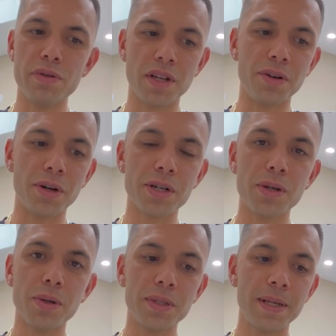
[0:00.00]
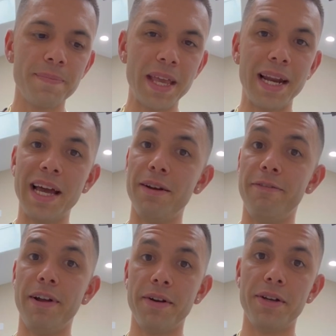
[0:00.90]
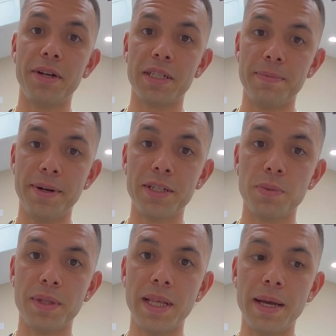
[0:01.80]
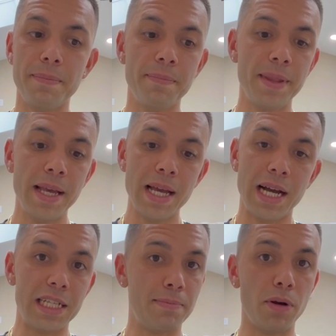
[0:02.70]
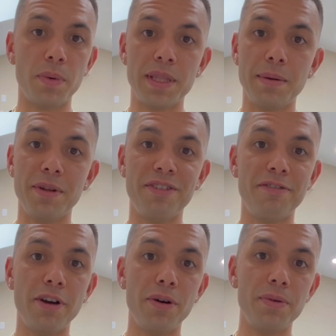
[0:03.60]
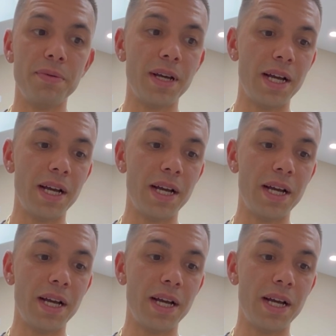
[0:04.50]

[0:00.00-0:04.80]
on NURAGOLD, and I had a very good experience with them. I spoke with them on the phone.